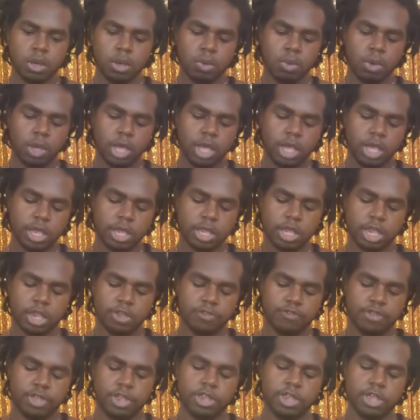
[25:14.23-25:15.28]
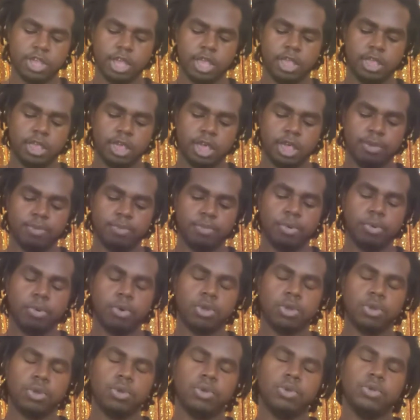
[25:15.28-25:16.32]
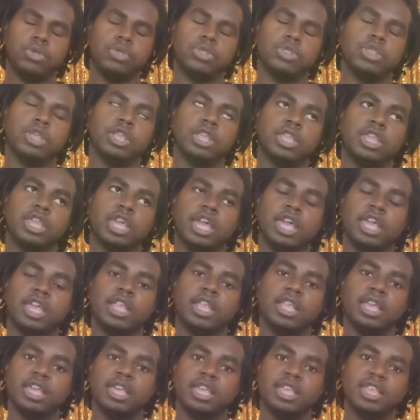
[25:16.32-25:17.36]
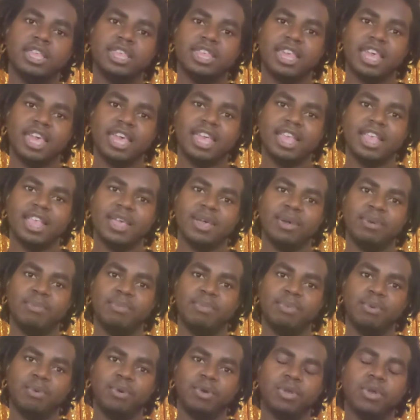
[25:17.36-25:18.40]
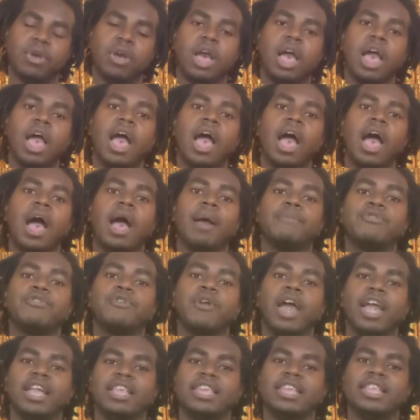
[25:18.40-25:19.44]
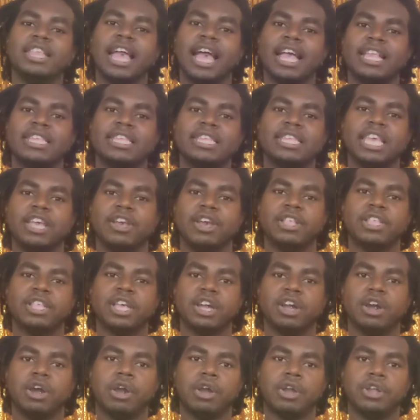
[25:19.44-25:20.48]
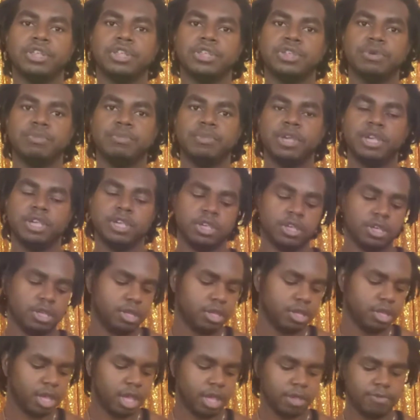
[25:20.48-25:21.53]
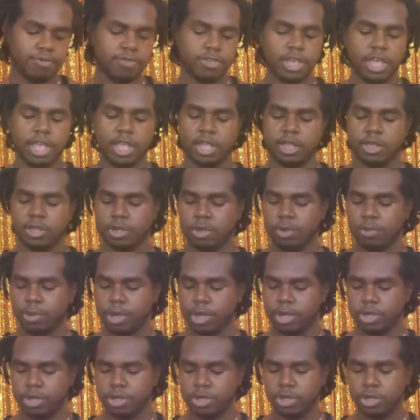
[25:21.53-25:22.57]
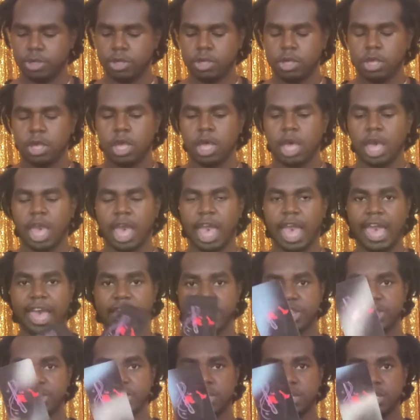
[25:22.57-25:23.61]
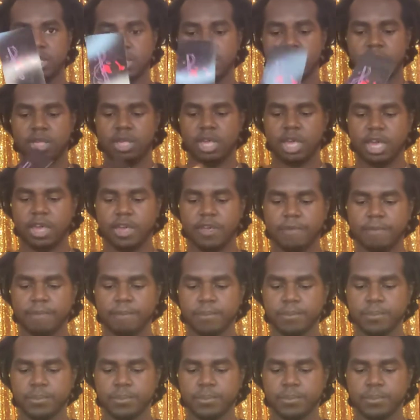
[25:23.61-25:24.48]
What is this for this 10-10 portal? The 10-10 portal. I'm trying to not stare at the cards so much. I say this so much. Actions, yeah.